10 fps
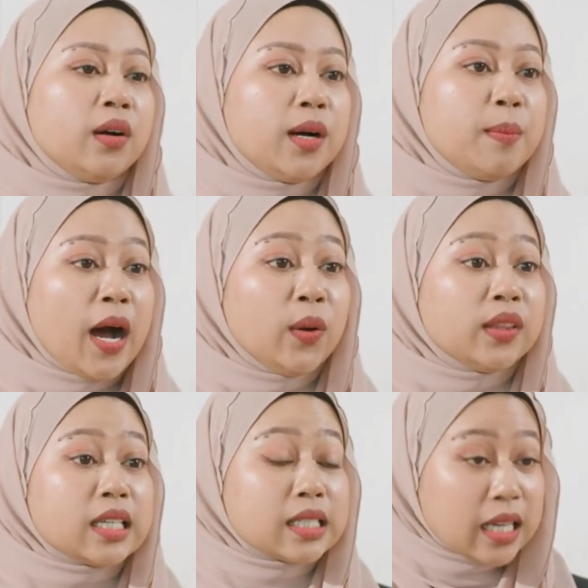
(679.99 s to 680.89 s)

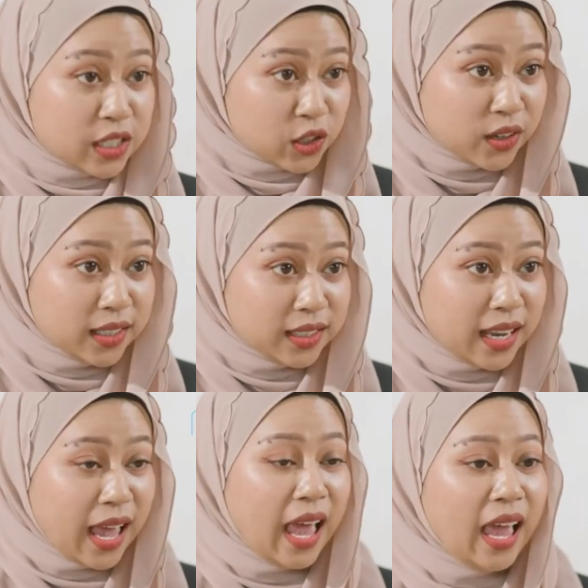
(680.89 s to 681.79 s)
about the sunscreen
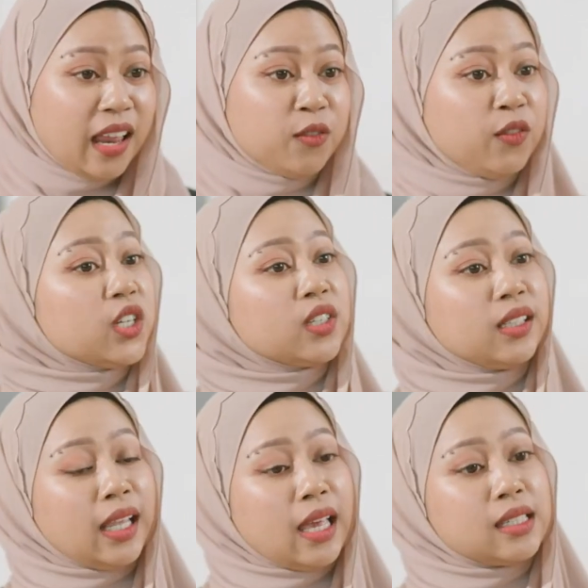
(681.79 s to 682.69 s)
and
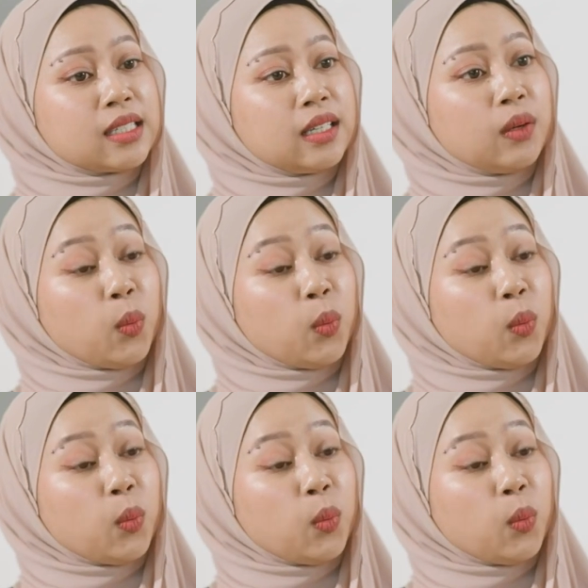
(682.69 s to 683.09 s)
facial cleanser.